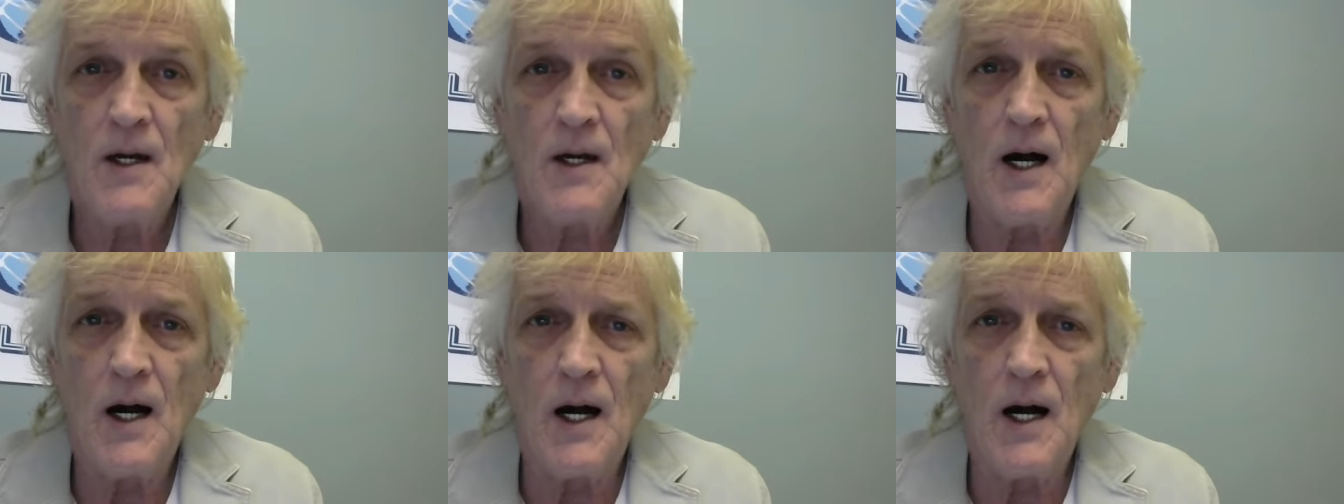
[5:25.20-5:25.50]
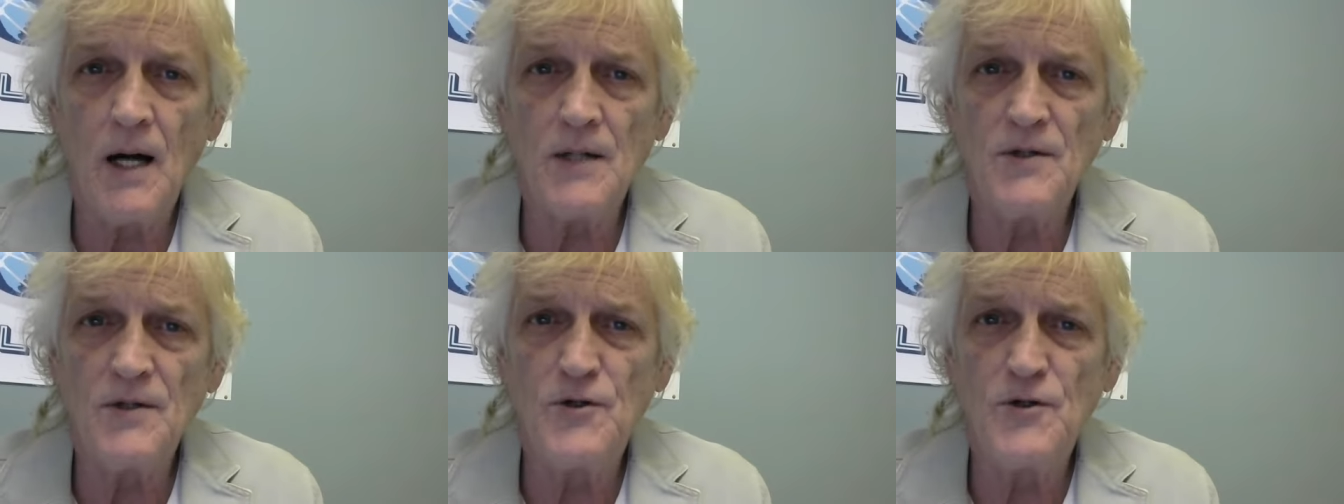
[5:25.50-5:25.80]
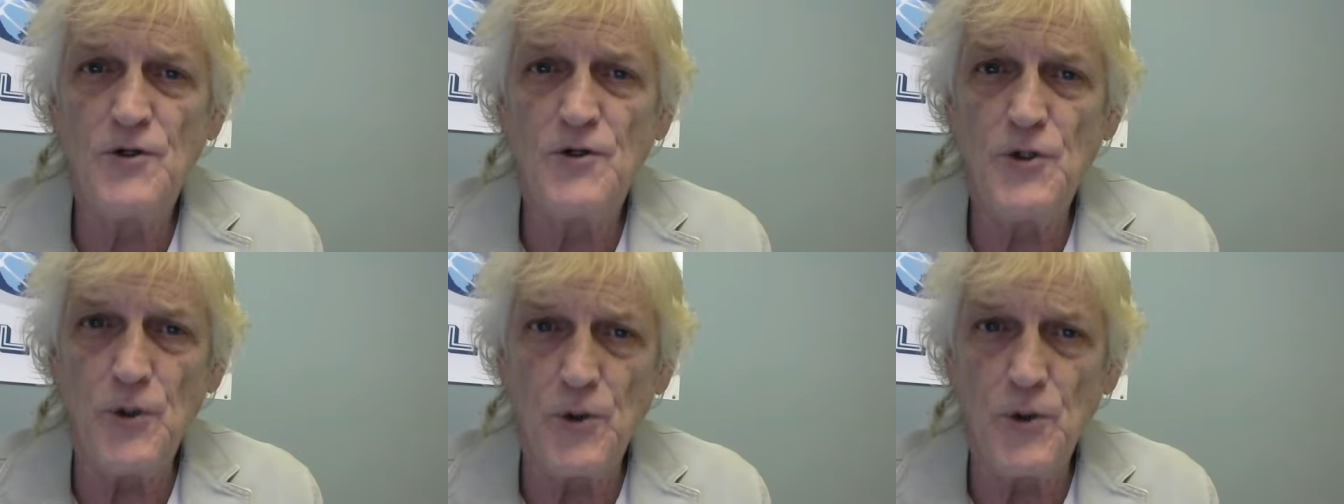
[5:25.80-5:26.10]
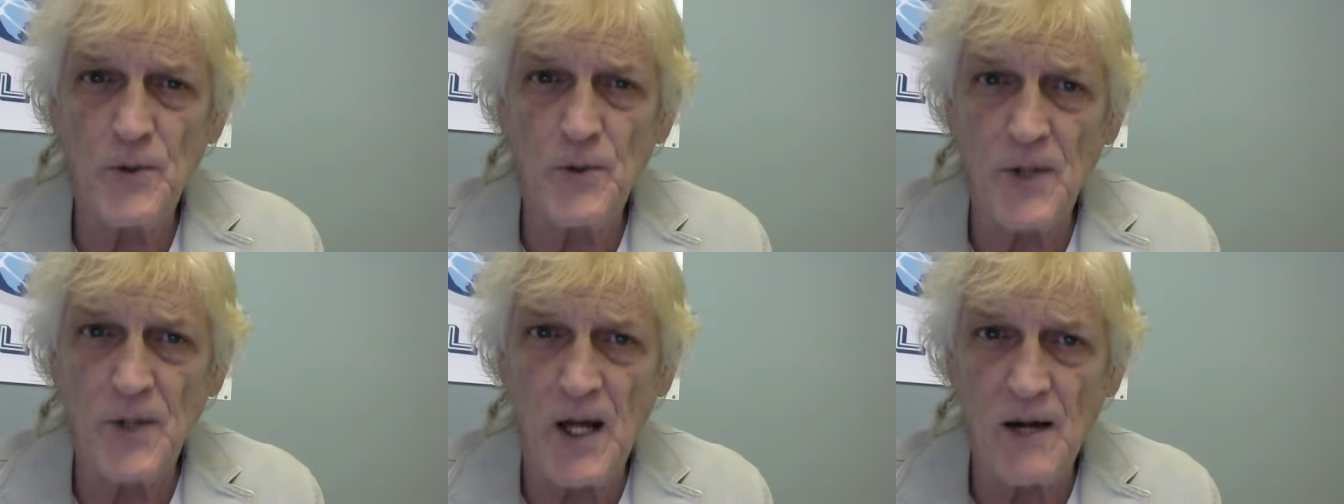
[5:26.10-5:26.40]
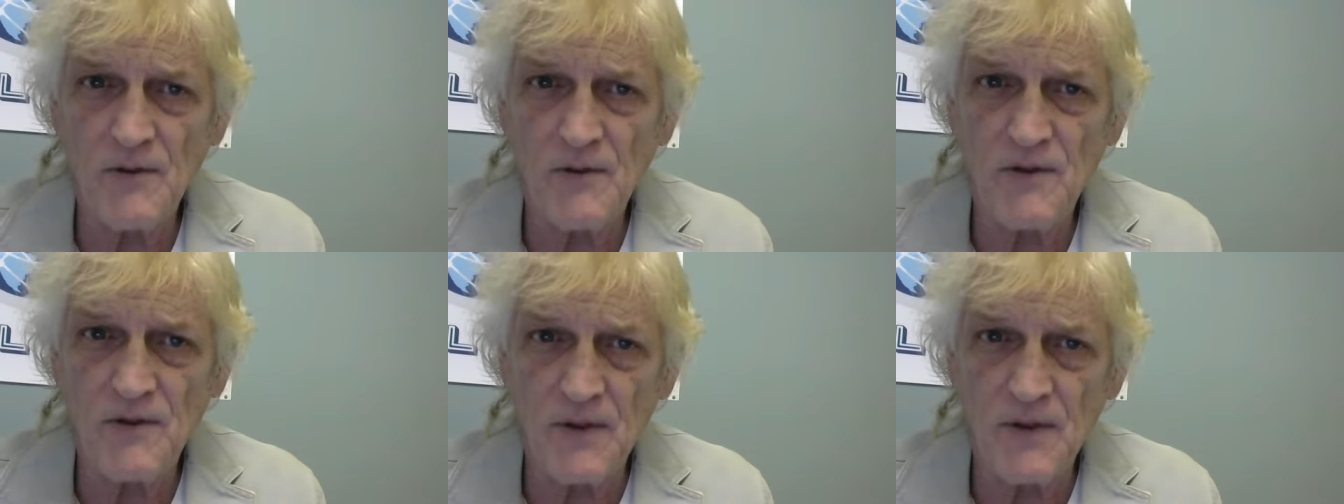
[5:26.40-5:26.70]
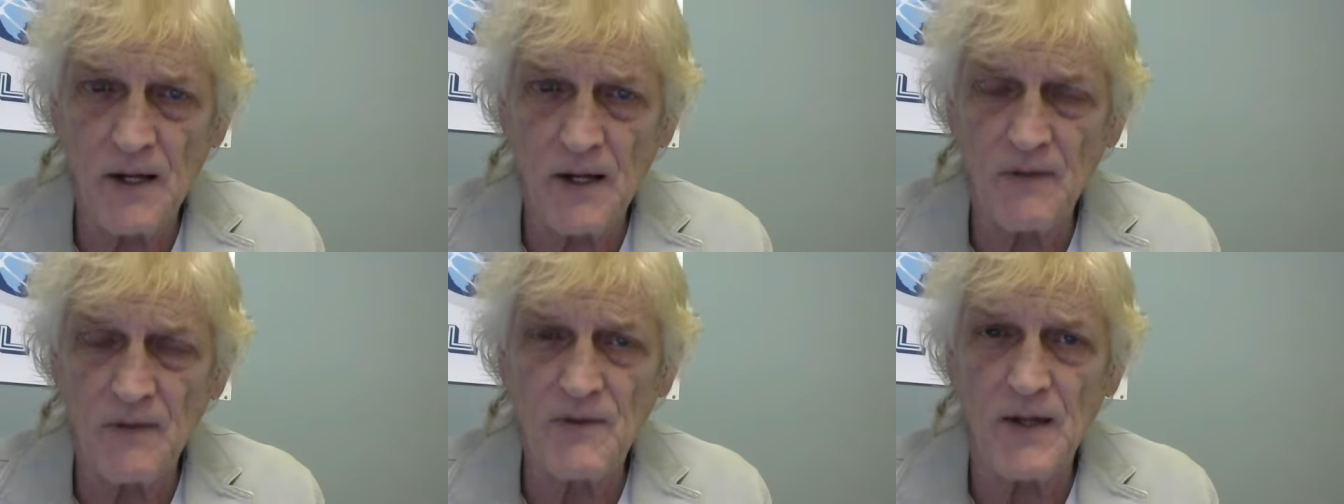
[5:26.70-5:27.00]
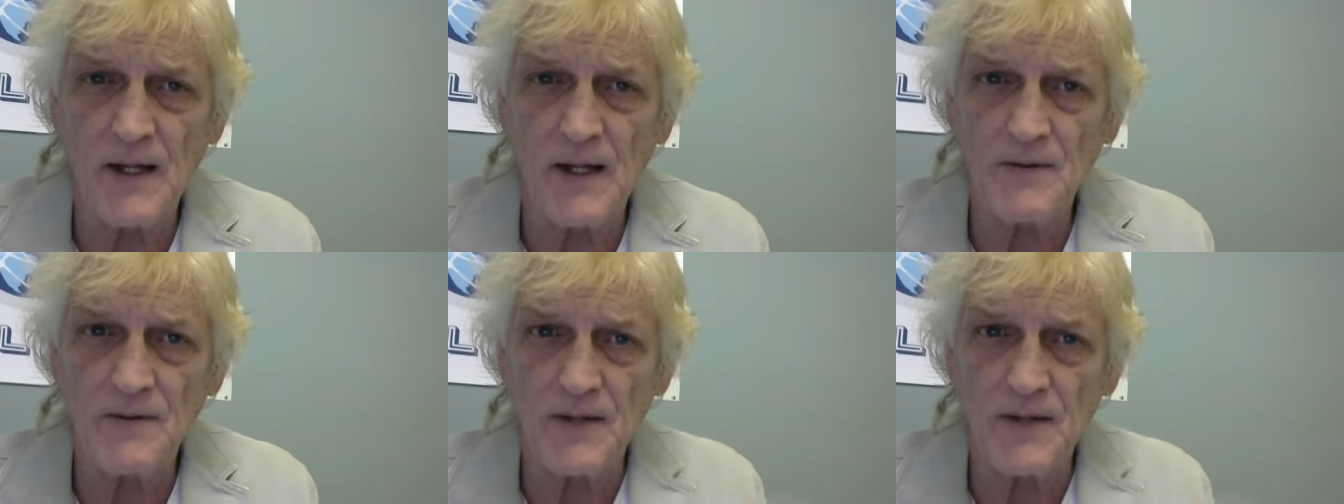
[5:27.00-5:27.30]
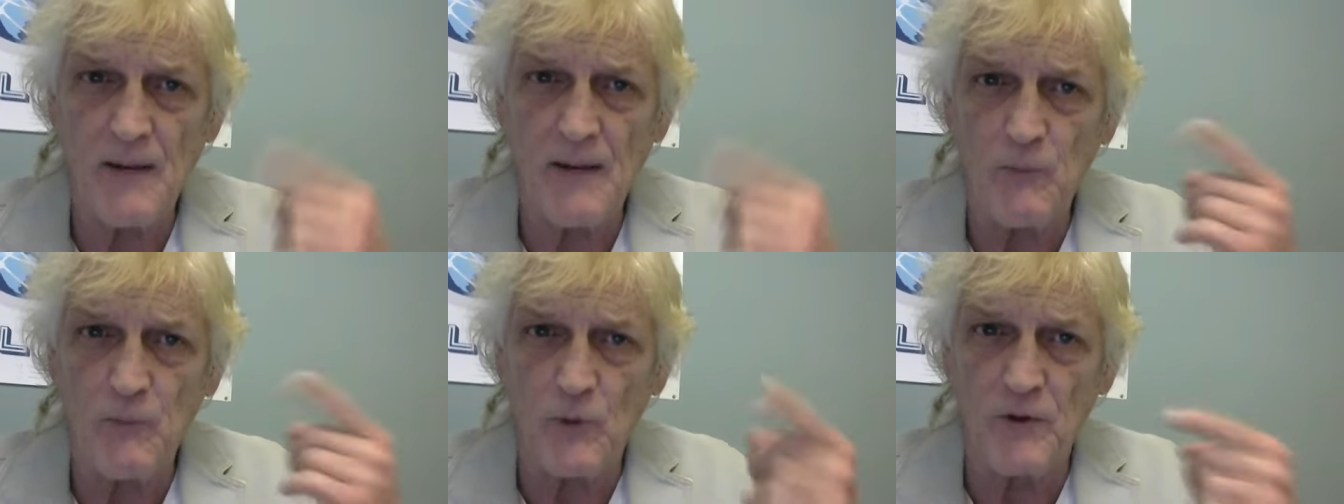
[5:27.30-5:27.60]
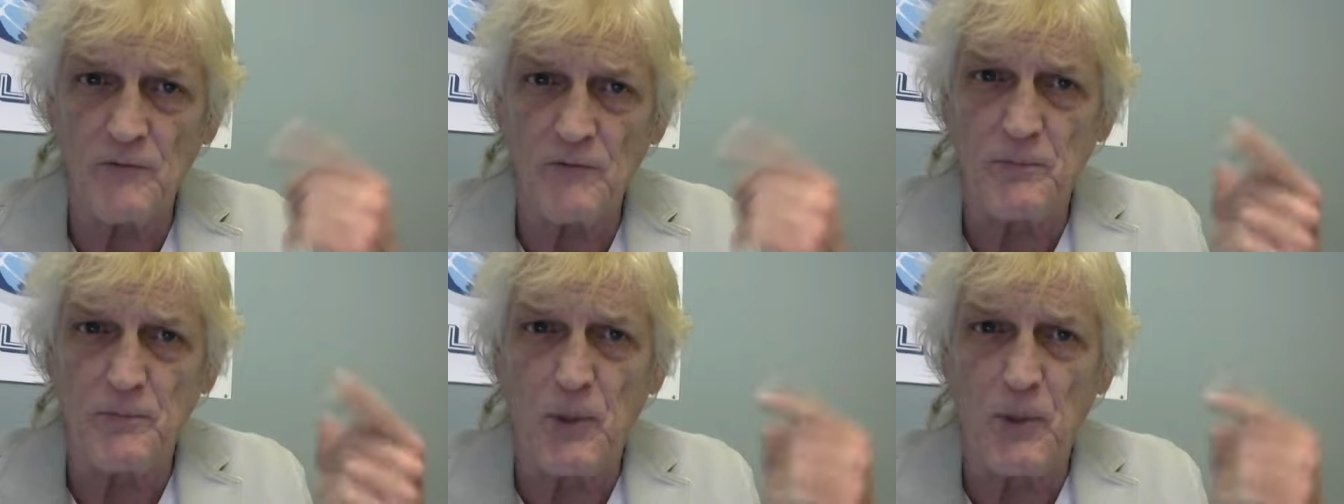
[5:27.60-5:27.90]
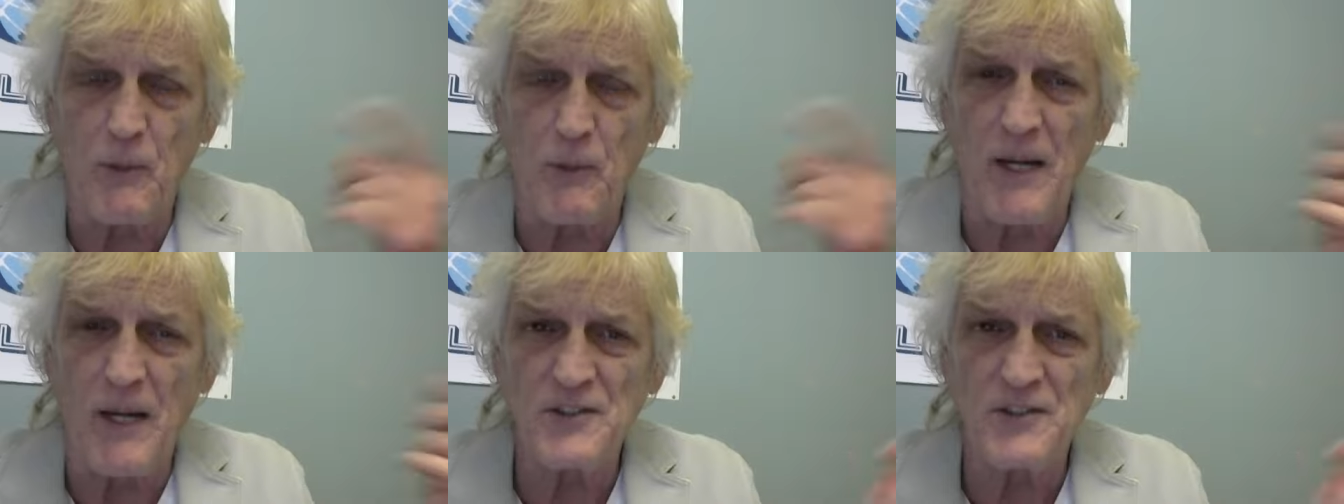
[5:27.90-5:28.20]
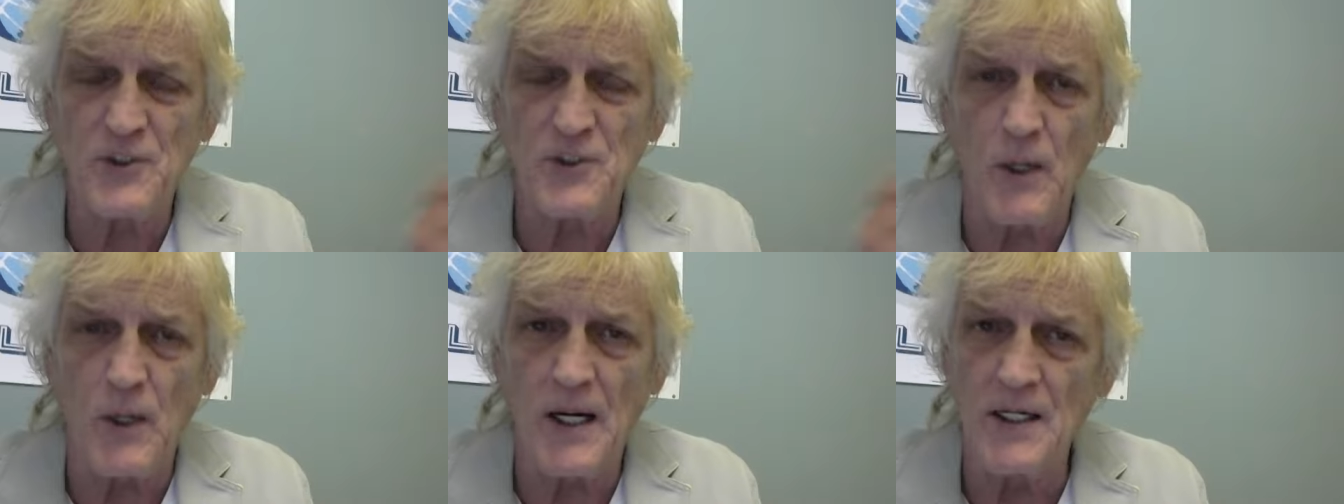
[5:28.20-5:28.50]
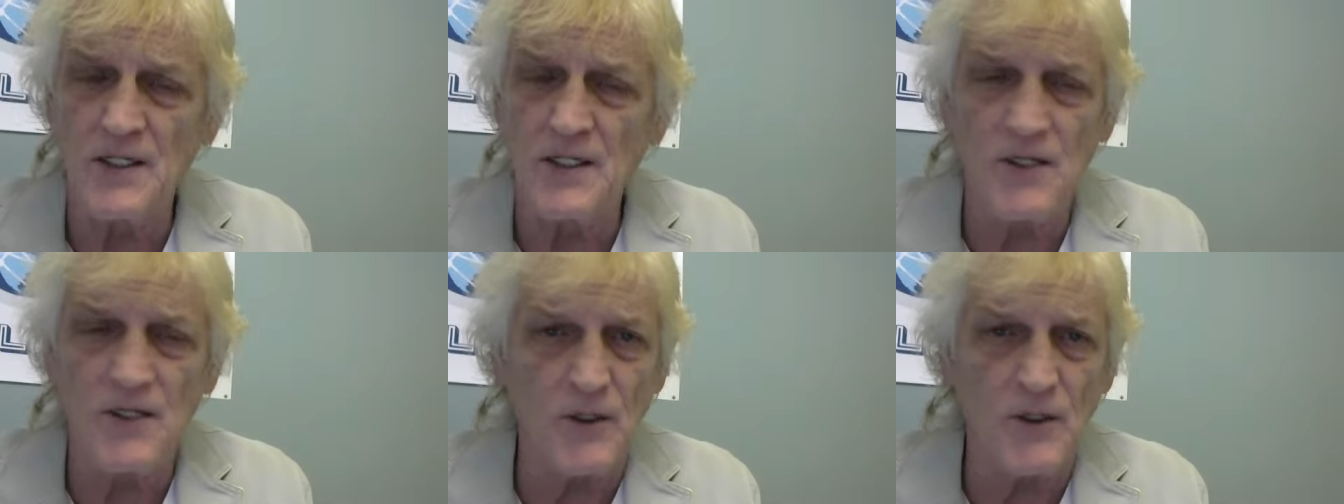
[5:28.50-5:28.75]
uh, do you not think that that would have perpetuated?